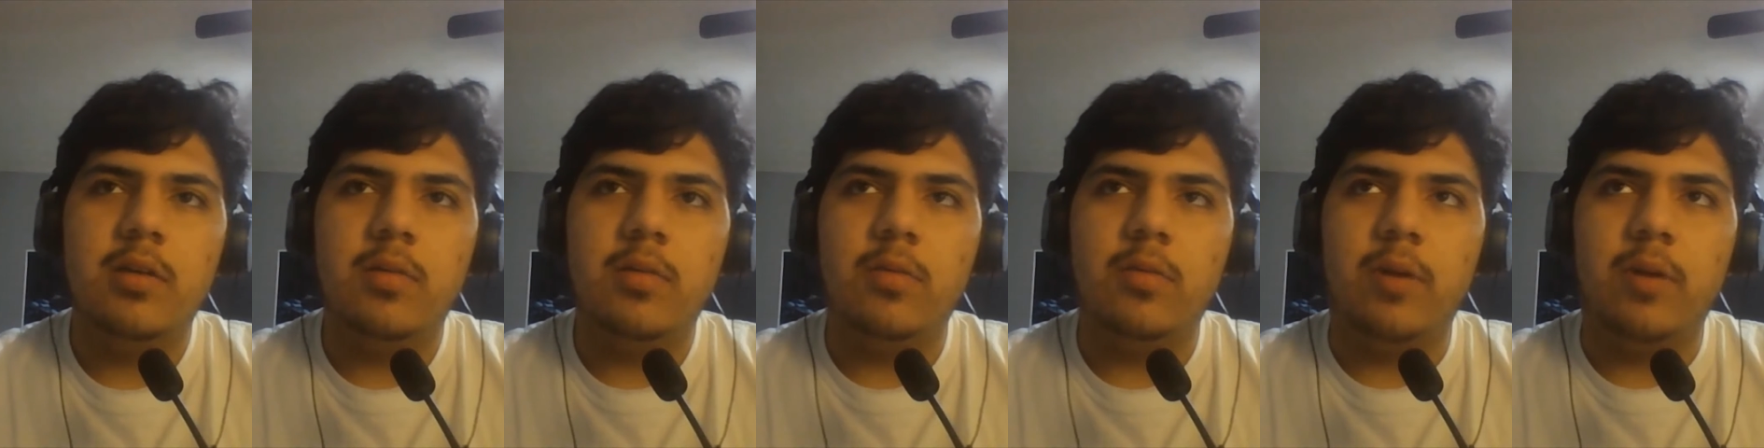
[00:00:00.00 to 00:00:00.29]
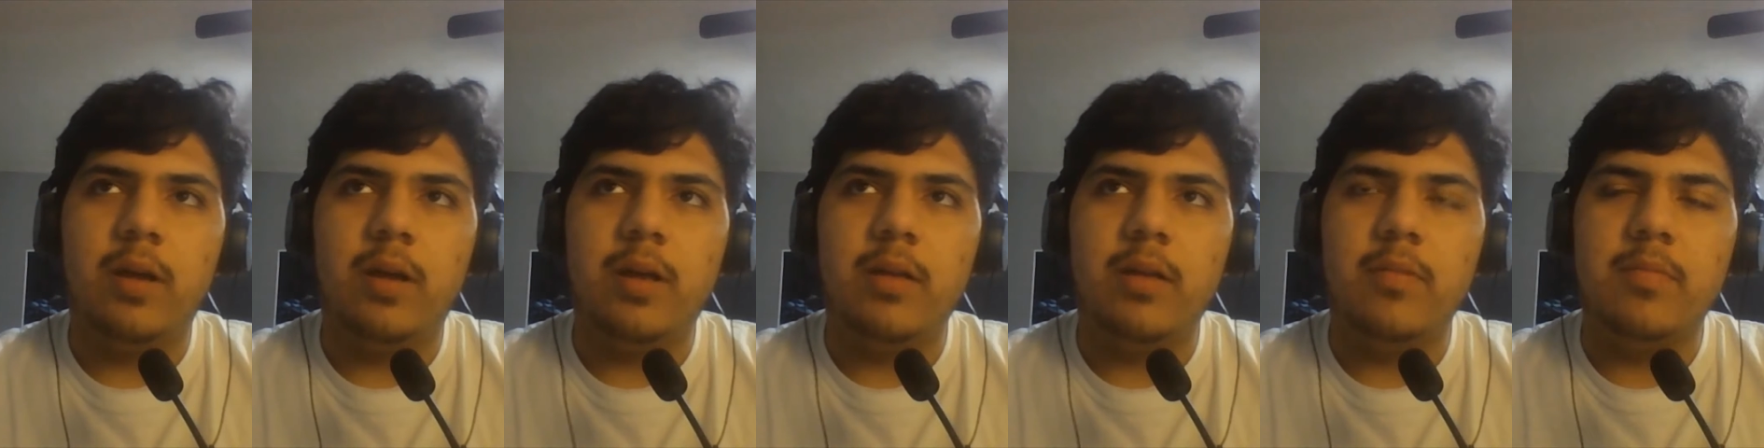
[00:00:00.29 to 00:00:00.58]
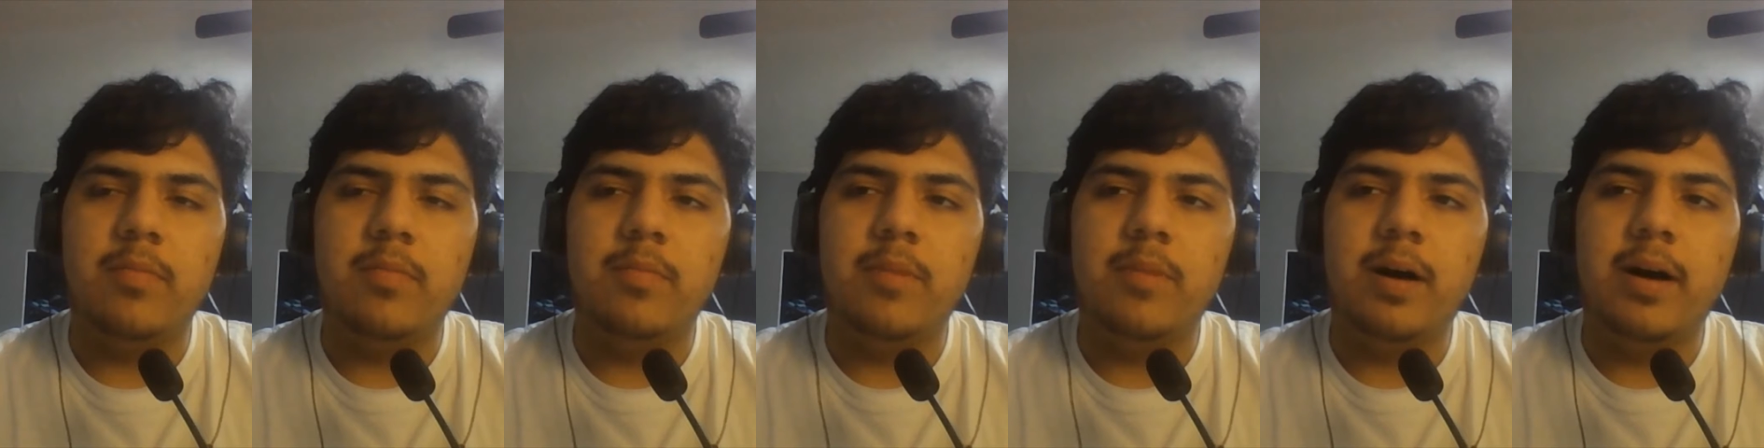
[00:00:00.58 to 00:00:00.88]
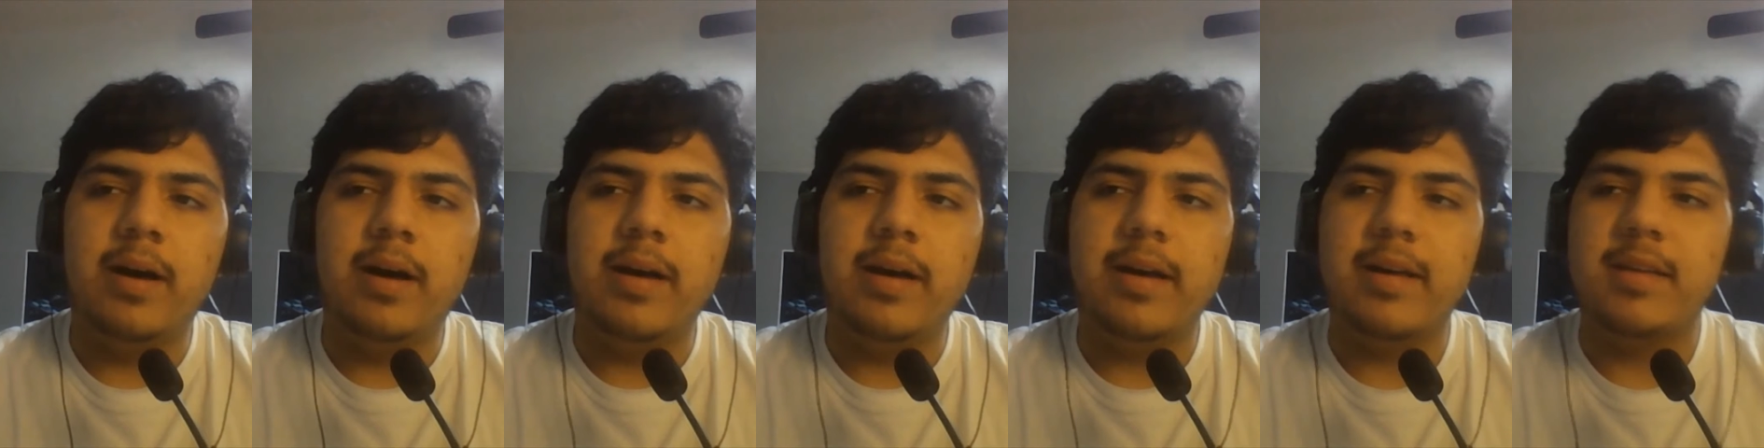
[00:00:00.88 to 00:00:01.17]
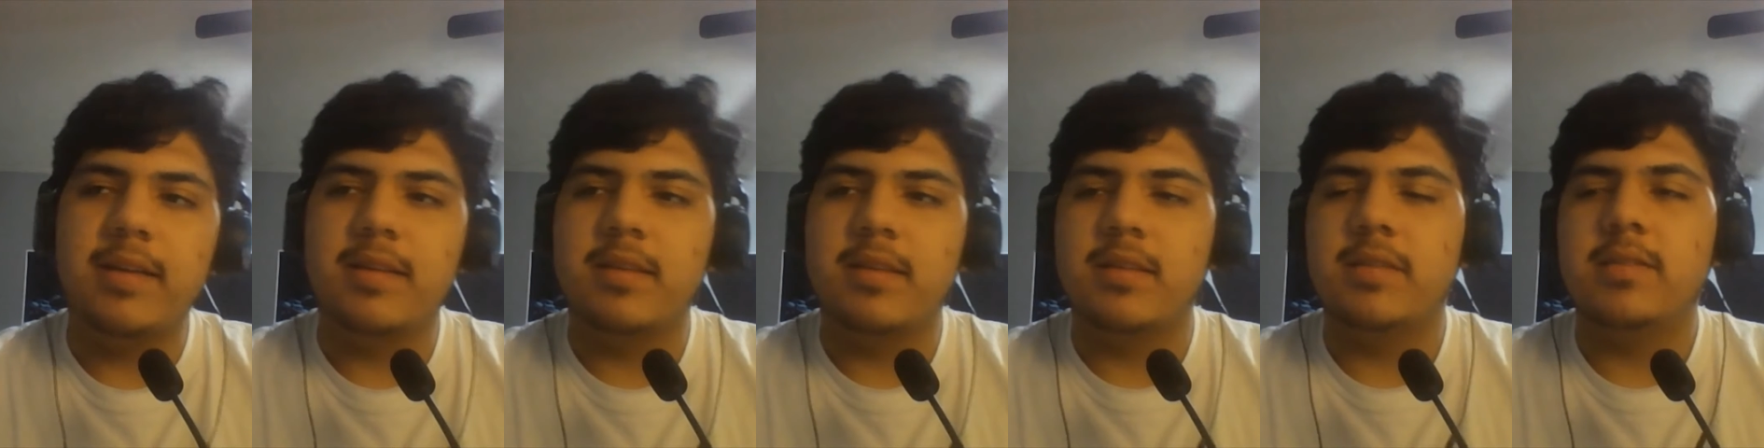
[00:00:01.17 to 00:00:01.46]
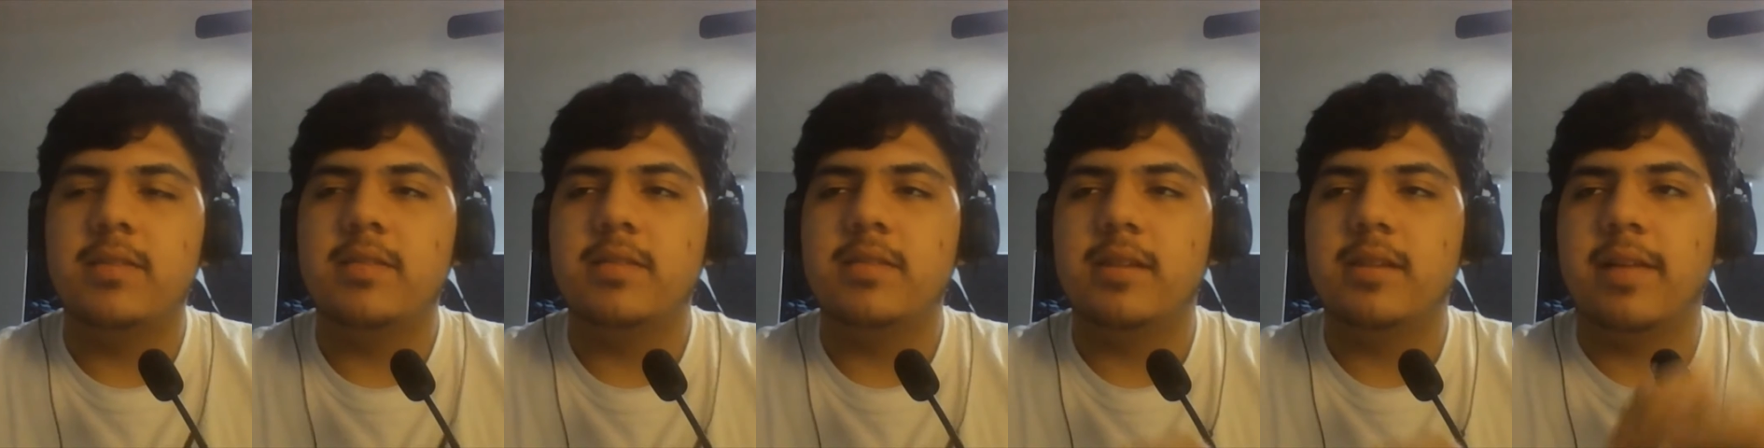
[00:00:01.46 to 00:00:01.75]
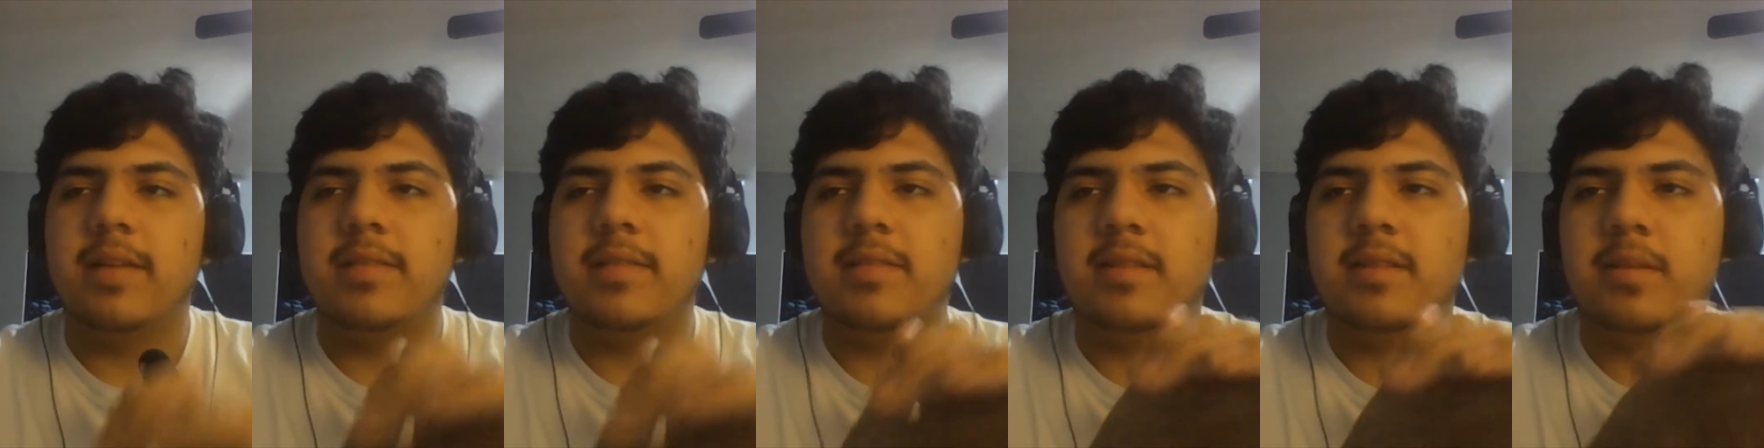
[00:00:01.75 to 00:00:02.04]
when my
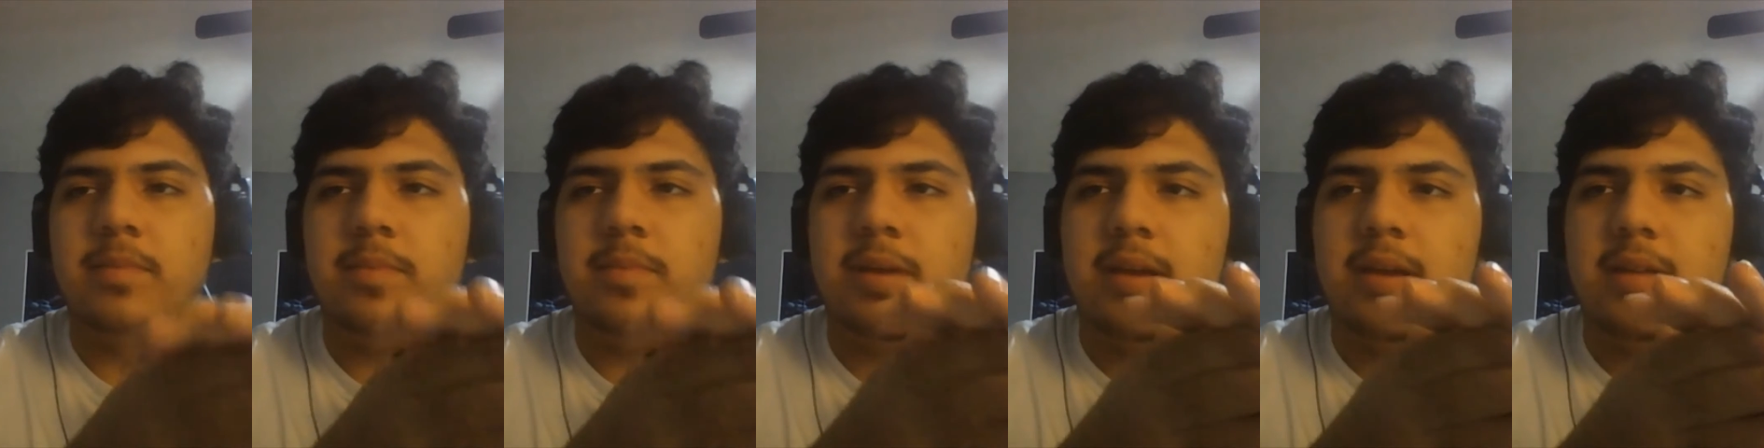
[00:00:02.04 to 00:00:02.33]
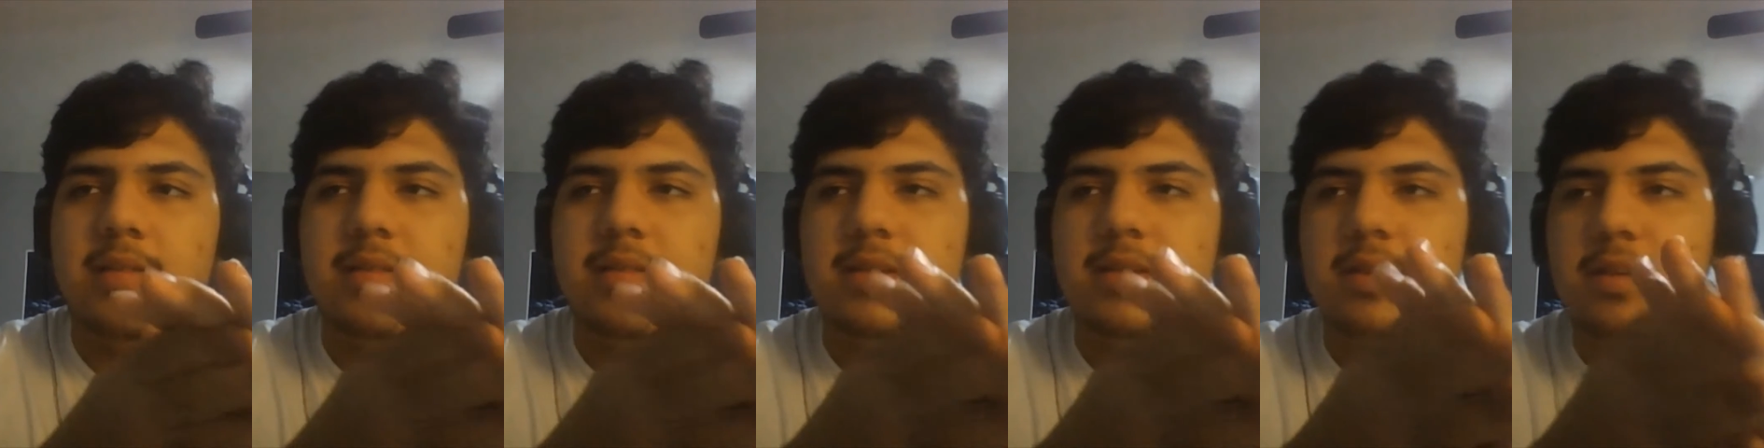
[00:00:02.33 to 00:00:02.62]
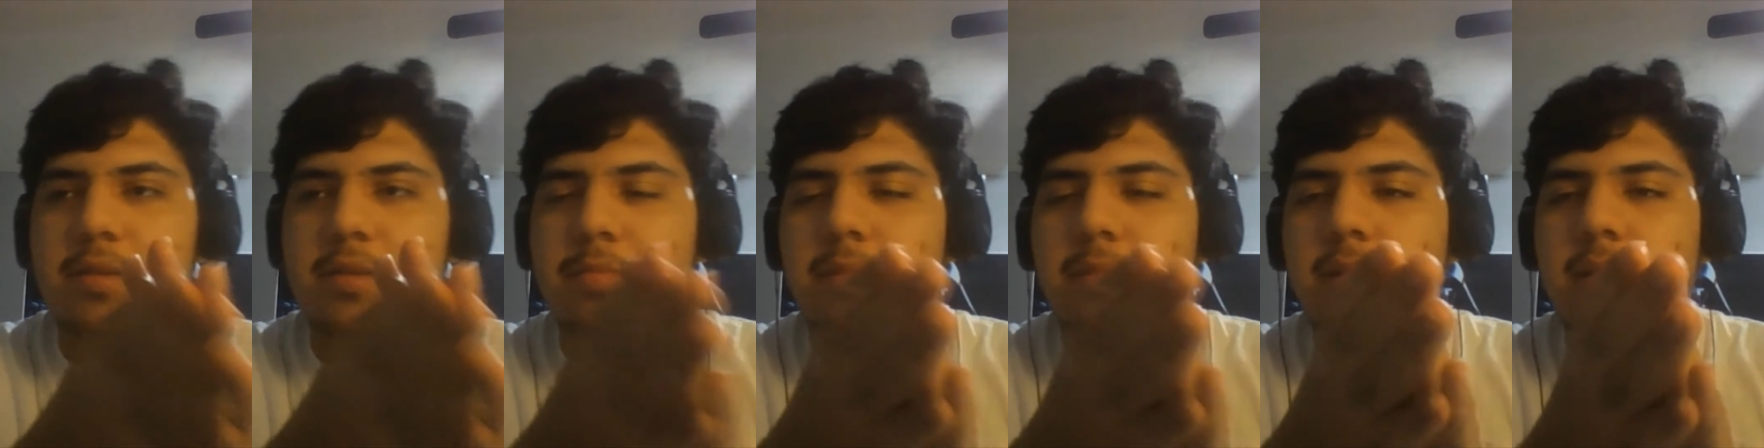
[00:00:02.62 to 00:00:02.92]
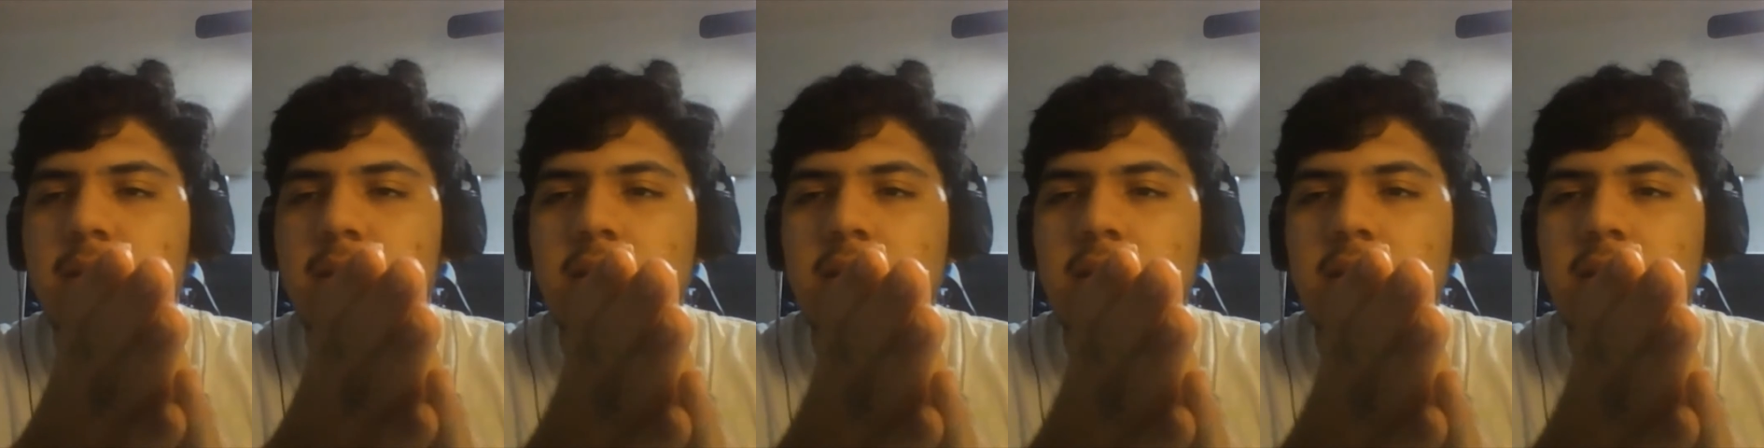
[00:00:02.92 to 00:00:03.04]
Science Olympiad team